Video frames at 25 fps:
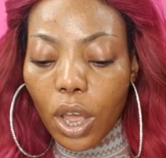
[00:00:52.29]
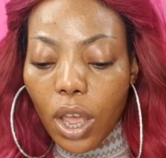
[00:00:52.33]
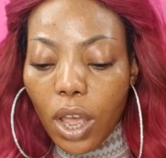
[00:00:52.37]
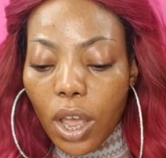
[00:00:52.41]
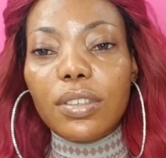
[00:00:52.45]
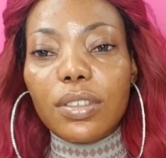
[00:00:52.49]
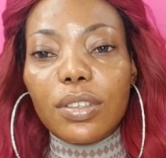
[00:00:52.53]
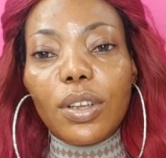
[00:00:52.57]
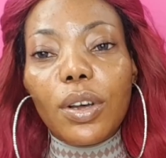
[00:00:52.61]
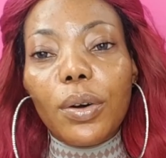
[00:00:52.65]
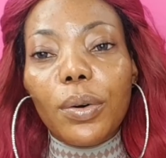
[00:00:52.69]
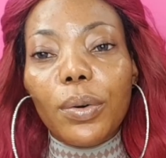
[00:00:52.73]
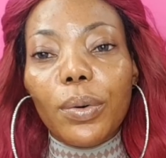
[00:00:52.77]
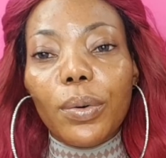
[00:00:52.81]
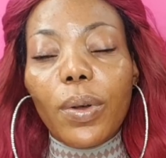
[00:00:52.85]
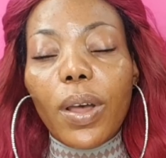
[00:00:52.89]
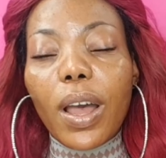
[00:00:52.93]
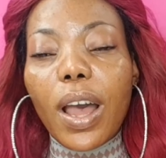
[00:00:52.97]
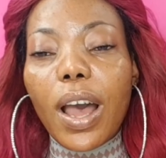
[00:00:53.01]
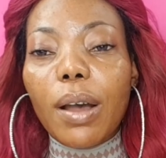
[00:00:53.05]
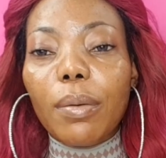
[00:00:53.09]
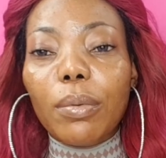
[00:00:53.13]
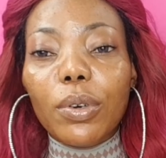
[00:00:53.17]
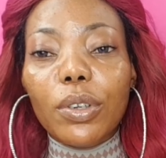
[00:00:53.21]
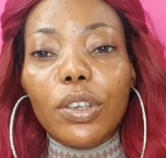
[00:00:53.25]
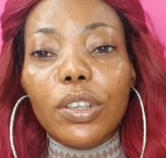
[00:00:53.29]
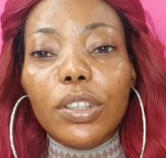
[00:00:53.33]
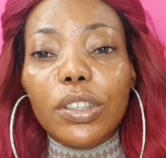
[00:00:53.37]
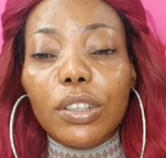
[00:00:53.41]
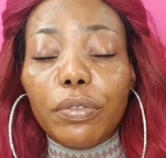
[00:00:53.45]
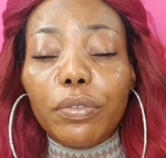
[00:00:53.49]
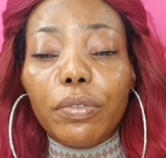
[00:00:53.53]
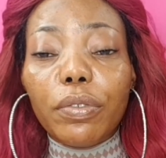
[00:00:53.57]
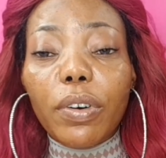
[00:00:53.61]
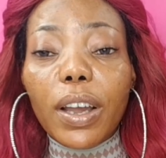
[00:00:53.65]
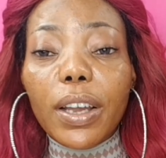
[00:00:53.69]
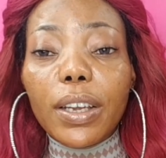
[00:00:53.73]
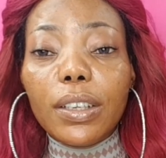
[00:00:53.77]
So I'm going to
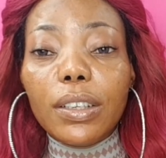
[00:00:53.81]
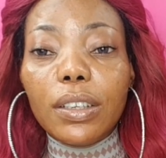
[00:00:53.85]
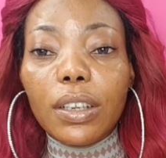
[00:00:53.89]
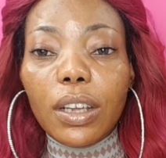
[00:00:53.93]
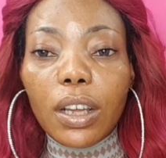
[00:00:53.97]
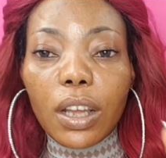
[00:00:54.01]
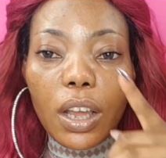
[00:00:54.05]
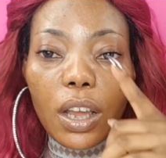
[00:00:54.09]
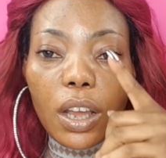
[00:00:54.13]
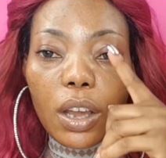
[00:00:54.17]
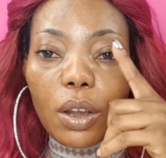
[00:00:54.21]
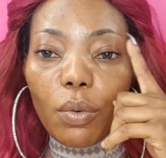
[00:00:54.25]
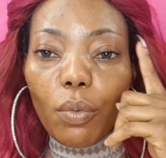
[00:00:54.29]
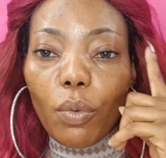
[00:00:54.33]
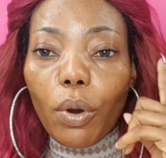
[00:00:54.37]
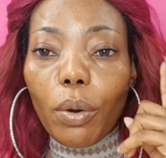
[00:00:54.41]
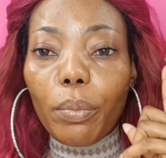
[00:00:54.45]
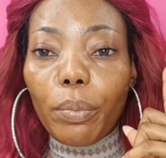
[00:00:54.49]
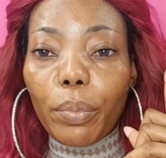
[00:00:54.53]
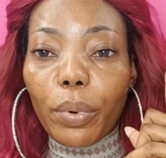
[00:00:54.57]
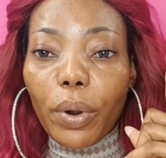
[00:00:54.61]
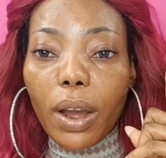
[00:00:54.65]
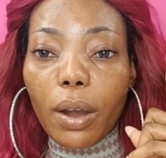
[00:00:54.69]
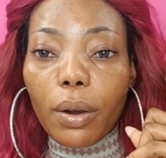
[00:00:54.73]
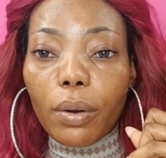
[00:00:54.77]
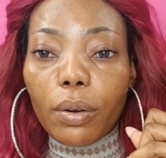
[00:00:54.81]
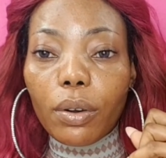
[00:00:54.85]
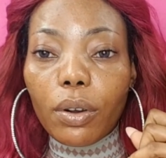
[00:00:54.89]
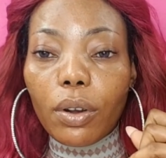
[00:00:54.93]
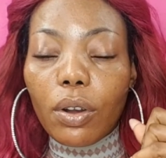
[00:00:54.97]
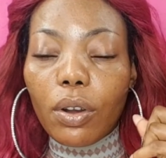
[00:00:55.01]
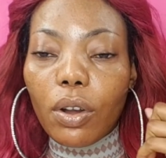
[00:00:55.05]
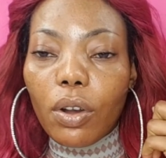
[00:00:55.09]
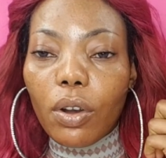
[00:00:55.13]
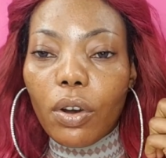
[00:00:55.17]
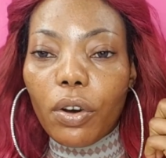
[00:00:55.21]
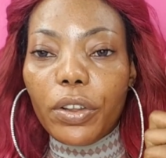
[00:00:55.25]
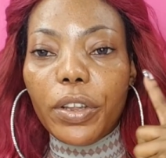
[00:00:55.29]
define one brow
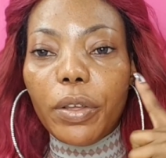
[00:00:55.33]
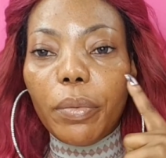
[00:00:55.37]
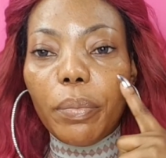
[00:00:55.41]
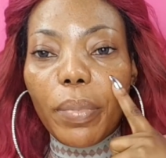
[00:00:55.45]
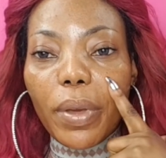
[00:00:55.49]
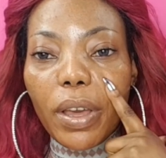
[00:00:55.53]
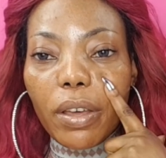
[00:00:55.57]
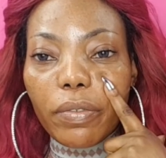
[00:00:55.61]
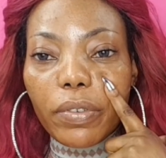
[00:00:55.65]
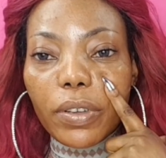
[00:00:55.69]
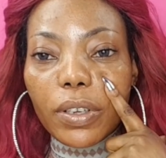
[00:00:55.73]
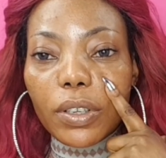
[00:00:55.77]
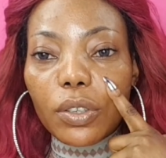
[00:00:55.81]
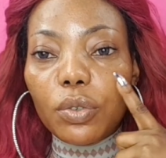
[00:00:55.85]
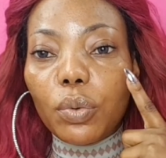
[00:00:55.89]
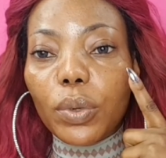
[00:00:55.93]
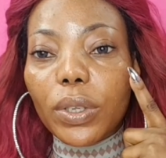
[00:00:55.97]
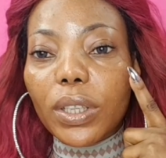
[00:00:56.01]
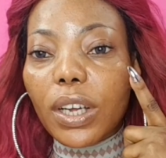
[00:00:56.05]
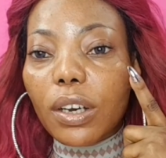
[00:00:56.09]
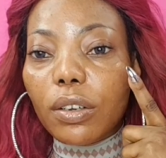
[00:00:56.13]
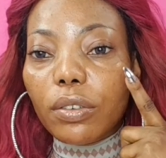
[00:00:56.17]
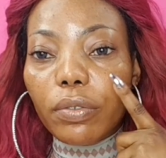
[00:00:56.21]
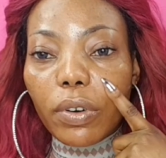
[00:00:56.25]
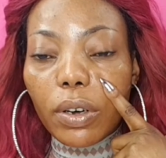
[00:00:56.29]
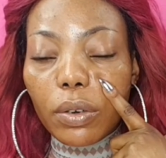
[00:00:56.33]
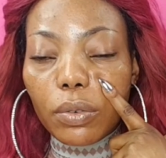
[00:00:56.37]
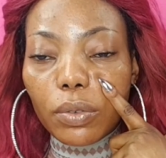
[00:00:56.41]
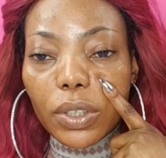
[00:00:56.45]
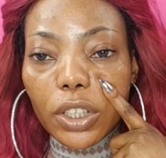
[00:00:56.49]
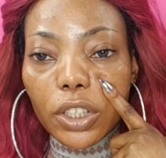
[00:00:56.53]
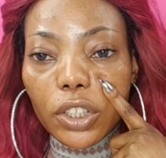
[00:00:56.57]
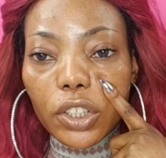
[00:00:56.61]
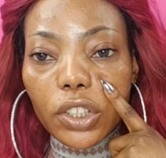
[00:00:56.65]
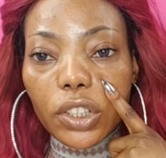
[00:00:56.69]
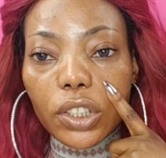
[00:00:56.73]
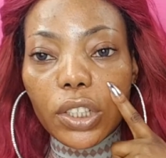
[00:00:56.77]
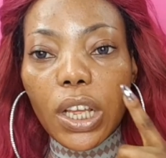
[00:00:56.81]
on a bare face without
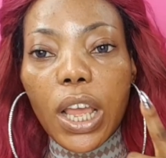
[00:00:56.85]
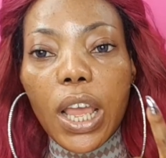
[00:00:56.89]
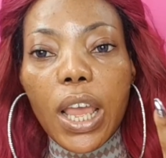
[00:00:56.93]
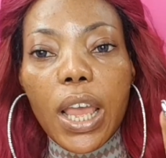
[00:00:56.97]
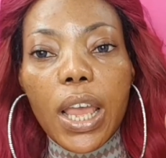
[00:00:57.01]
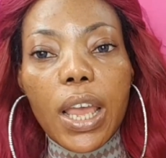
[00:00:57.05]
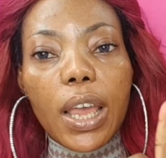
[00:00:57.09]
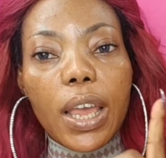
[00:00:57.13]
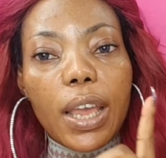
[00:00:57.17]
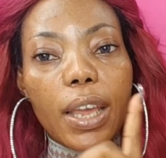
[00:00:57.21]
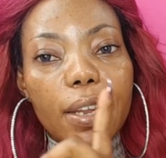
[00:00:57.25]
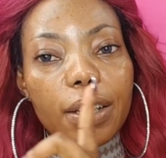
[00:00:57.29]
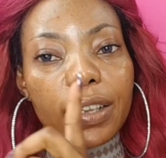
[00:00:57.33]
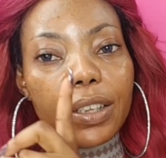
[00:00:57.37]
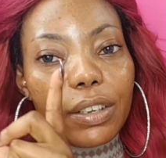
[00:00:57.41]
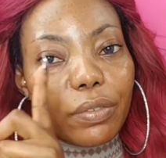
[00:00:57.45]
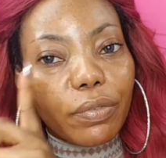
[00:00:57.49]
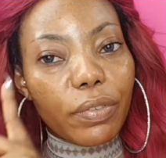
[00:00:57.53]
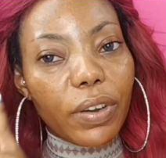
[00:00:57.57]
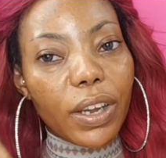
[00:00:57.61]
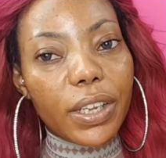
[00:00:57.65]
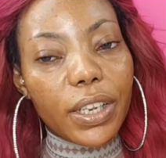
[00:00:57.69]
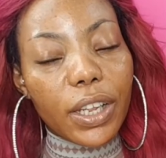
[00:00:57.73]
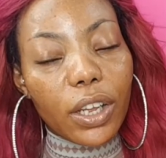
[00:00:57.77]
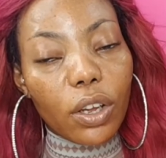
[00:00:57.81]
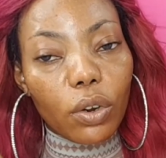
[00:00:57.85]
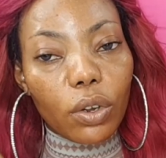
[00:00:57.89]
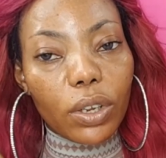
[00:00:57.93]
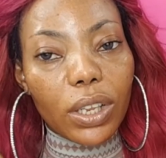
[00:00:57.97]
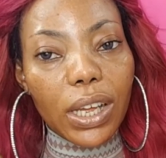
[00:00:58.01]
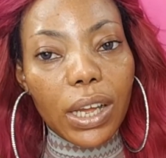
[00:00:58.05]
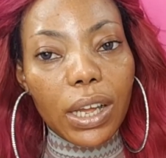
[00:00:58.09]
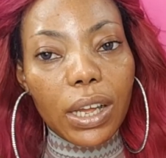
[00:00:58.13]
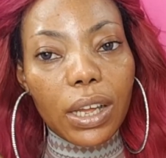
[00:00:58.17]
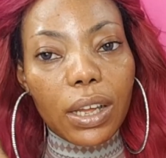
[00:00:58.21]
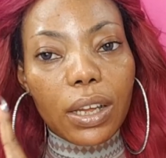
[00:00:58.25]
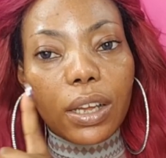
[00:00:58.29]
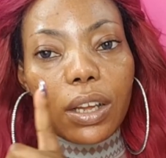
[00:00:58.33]
foundation and define the
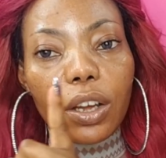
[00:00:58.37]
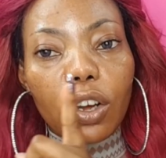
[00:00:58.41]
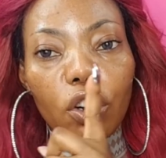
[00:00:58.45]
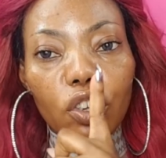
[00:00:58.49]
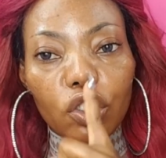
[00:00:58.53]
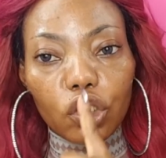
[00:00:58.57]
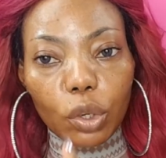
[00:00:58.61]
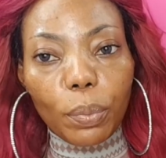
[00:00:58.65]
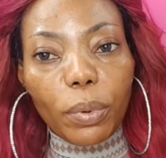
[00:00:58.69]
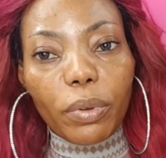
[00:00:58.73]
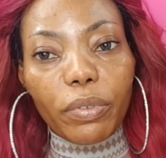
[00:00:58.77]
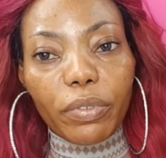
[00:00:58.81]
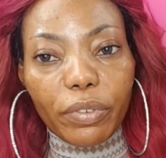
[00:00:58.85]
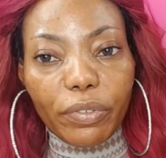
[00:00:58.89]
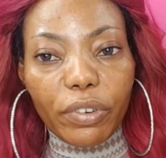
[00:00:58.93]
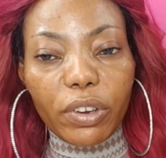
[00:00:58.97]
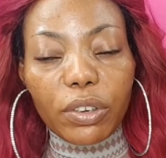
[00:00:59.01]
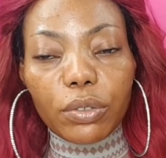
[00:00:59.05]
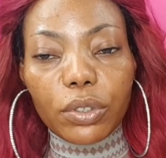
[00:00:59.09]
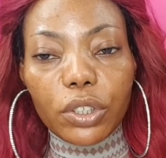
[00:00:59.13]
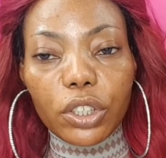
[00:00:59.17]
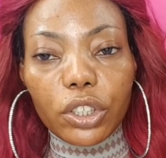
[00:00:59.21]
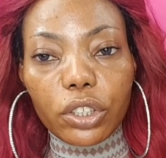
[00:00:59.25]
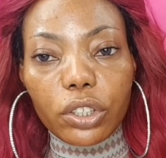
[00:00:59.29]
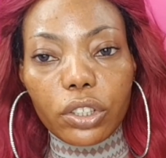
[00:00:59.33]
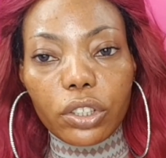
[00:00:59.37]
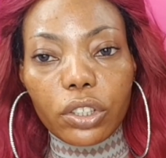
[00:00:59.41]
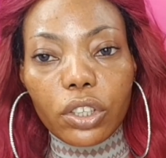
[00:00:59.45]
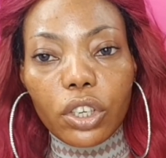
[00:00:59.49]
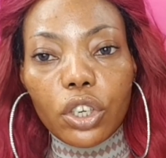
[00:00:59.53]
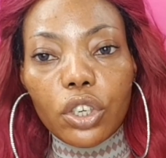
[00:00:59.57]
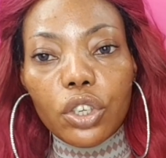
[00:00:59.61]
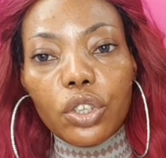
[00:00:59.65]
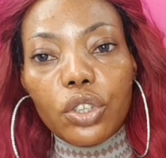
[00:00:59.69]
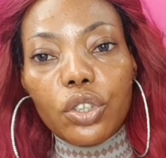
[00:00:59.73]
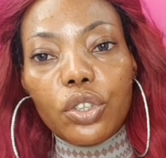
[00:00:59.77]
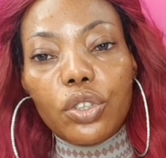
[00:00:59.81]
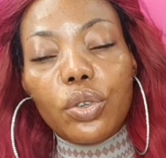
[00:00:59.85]
other on top of a foundation,
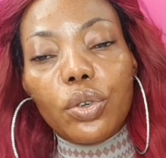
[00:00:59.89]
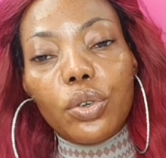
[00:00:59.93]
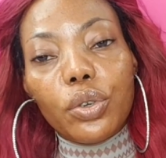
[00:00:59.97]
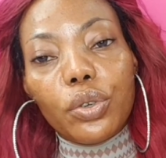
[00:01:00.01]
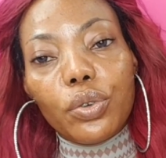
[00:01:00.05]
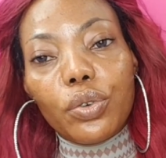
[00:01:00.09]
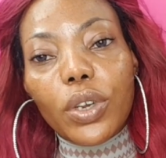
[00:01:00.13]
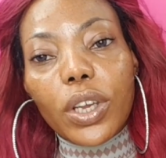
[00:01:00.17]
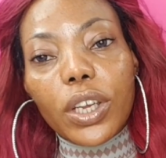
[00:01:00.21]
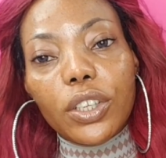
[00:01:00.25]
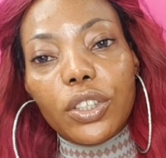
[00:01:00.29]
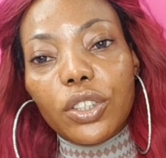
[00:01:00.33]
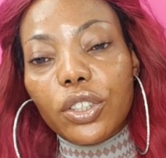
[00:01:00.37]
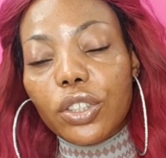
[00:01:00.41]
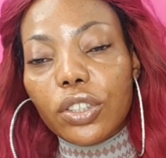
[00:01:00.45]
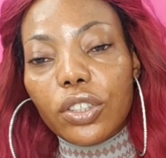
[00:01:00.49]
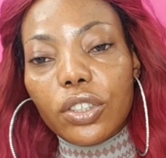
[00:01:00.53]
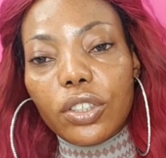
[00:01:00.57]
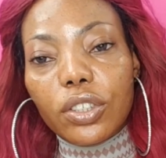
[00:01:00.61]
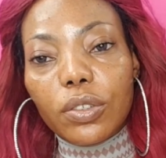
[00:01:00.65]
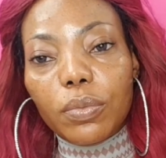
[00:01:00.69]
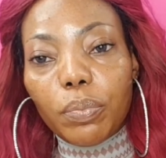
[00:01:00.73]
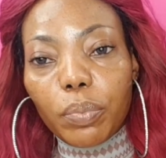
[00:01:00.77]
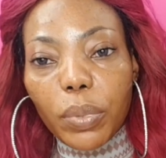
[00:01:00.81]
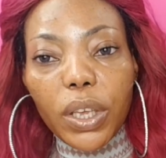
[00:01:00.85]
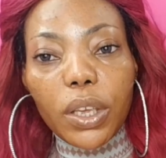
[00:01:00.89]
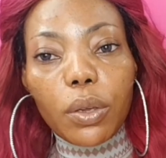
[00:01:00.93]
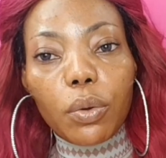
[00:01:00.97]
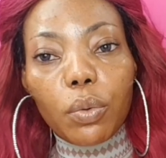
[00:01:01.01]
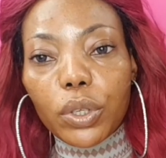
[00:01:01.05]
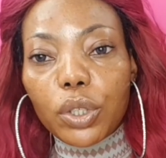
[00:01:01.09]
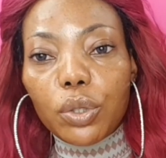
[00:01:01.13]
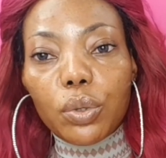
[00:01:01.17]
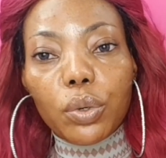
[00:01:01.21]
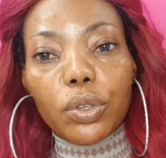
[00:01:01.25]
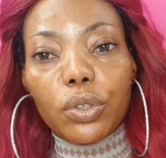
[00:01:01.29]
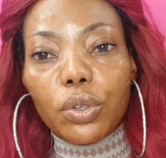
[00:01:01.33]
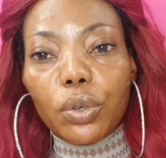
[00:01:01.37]
so you can just pick
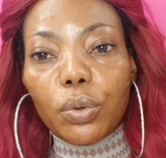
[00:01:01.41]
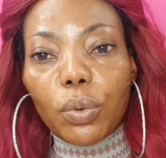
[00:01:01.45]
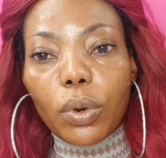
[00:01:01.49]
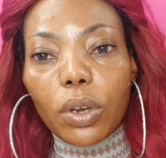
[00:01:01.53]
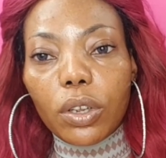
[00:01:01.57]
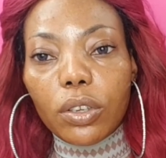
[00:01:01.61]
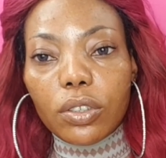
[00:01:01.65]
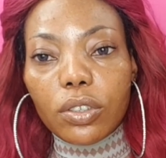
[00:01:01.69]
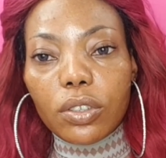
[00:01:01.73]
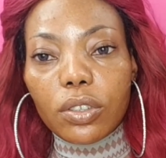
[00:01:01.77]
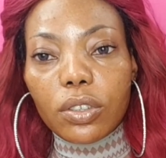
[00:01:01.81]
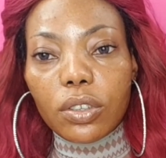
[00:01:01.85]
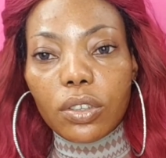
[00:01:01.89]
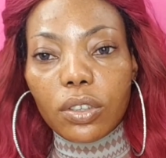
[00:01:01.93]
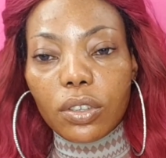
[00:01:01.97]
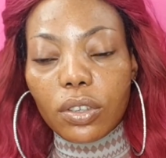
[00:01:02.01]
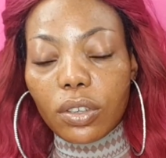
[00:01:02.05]
which one you want.